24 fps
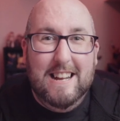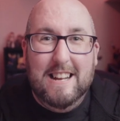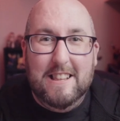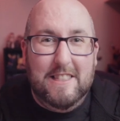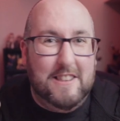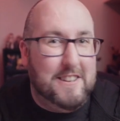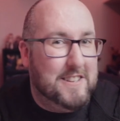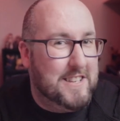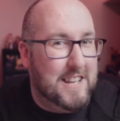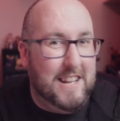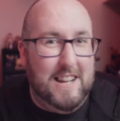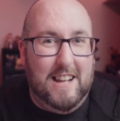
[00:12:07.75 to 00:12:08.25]

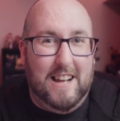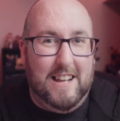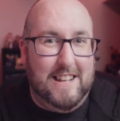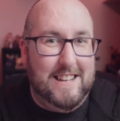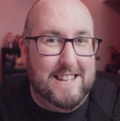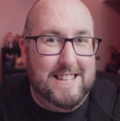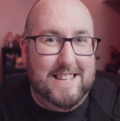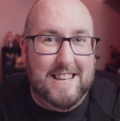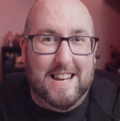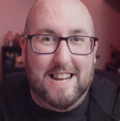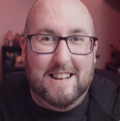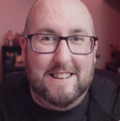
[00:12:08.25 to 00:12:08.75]
there's a lot
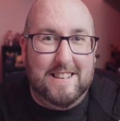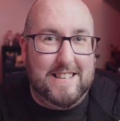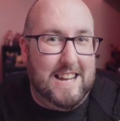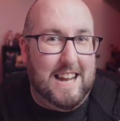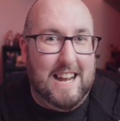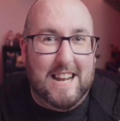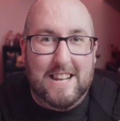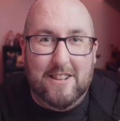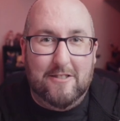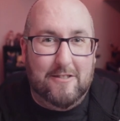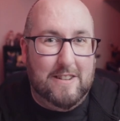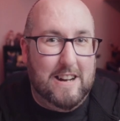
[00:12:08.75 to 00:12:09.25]
of times
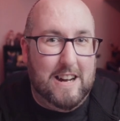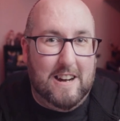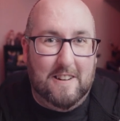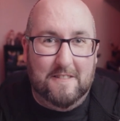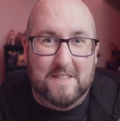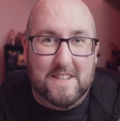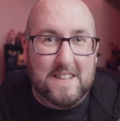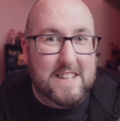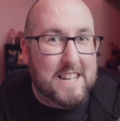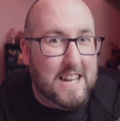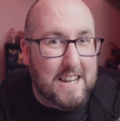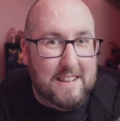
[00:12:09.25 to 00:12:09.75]
I don't have
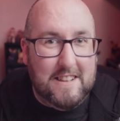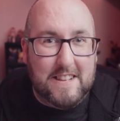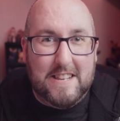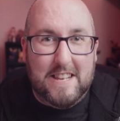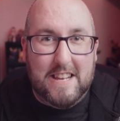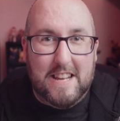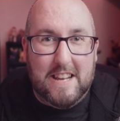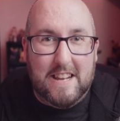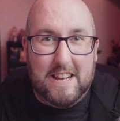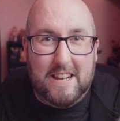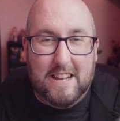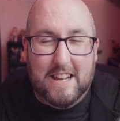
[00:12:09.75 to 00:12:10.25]
the time to
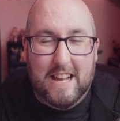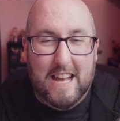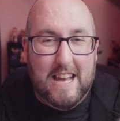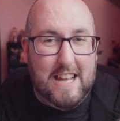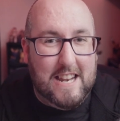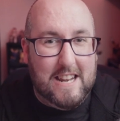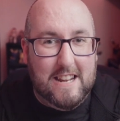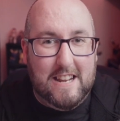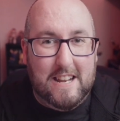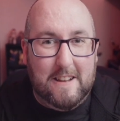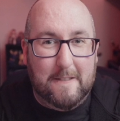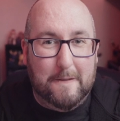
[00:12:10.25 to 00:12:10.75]
take
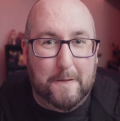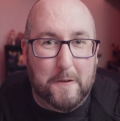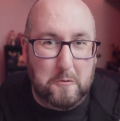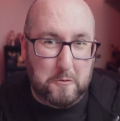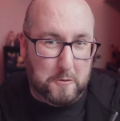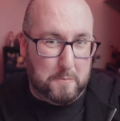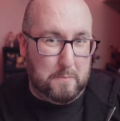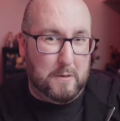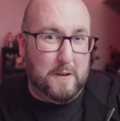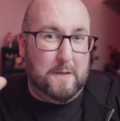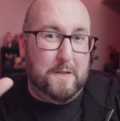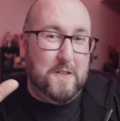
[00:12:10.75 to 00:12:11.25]
editing
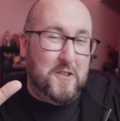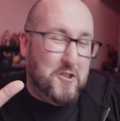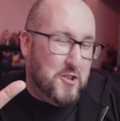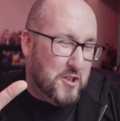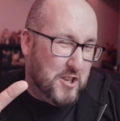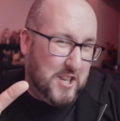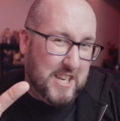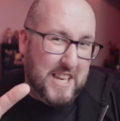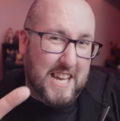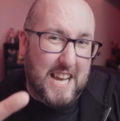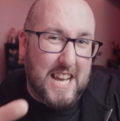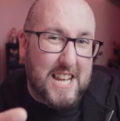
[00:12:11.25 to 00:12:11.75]
photos, but if you
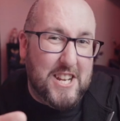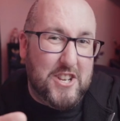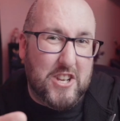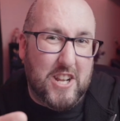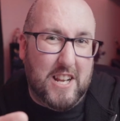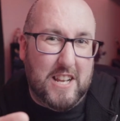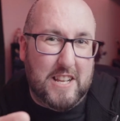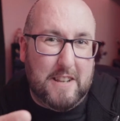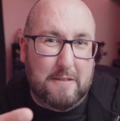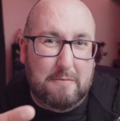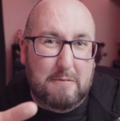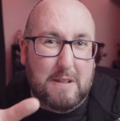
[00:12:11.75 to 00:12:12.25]

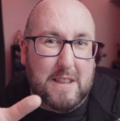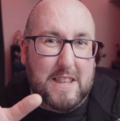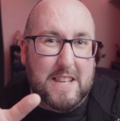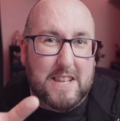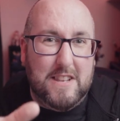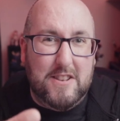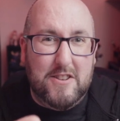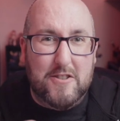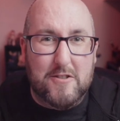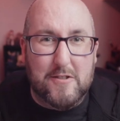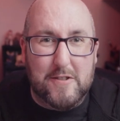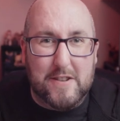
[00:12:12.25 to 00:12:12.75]
schedule it
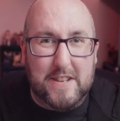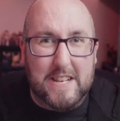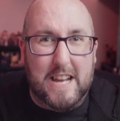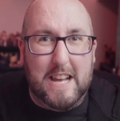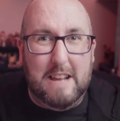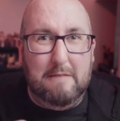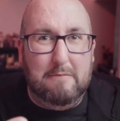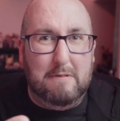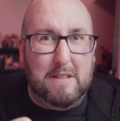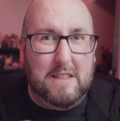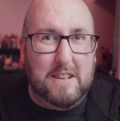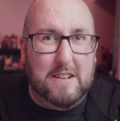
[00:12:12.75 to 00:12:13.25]
within your
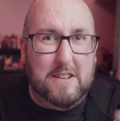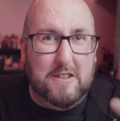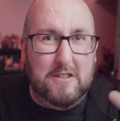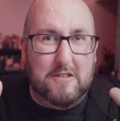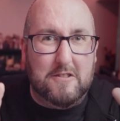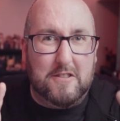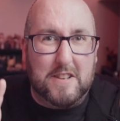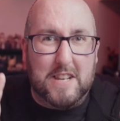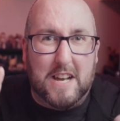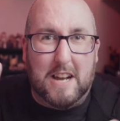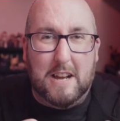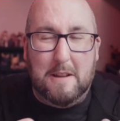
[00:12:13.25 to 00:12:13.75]
day, within
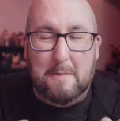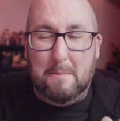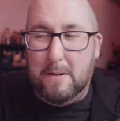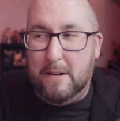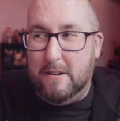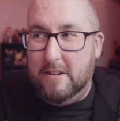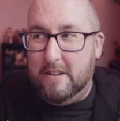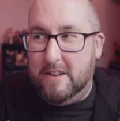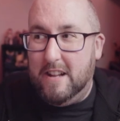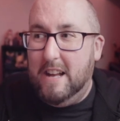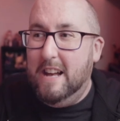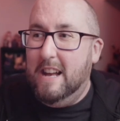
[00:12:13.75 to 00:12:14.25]
your time
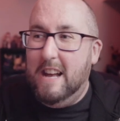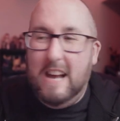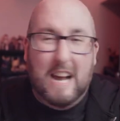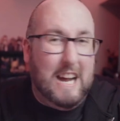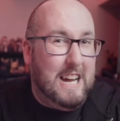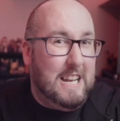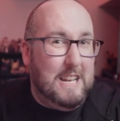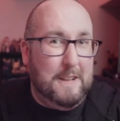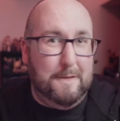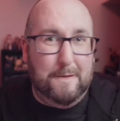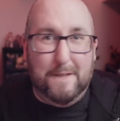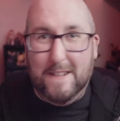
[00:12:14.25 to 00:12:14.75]
period,
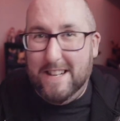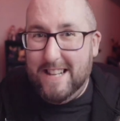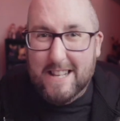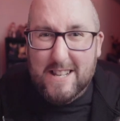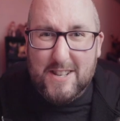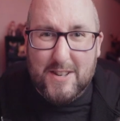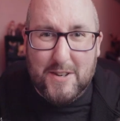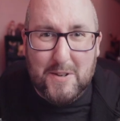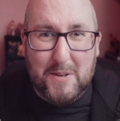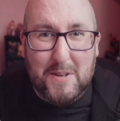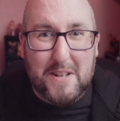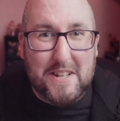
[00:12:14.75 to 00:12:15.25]
and if it
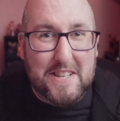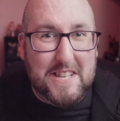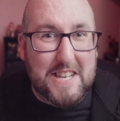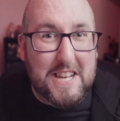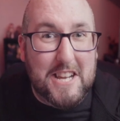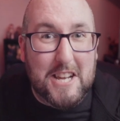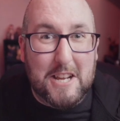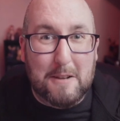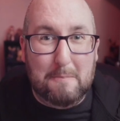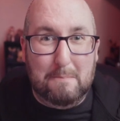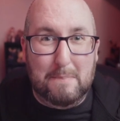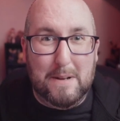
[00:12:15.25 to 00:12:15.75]
is going to
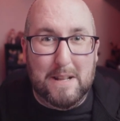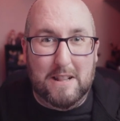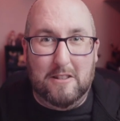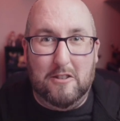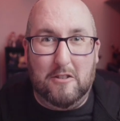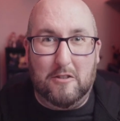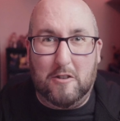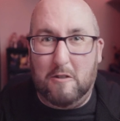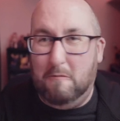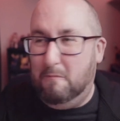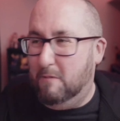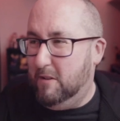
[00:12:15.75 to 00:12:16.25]
take a bit
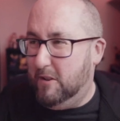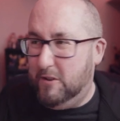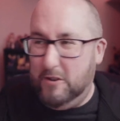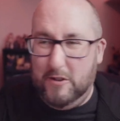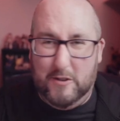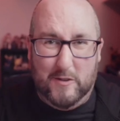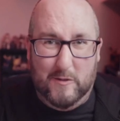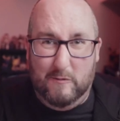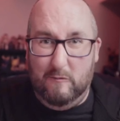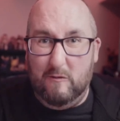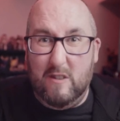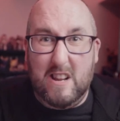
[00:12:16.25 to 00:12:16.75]
longer, well,
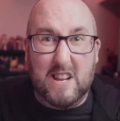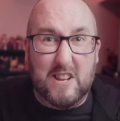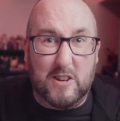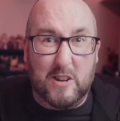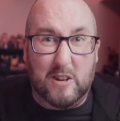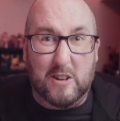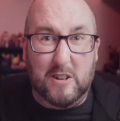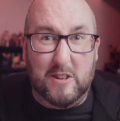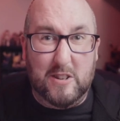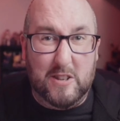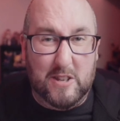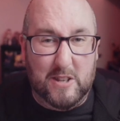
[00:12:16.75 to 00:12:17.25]
just reach
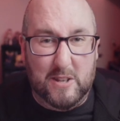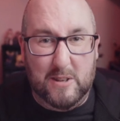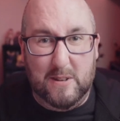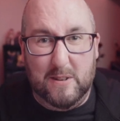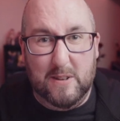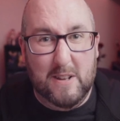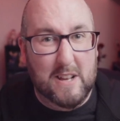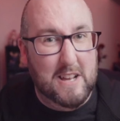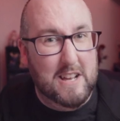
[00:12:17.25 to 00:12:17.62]
out to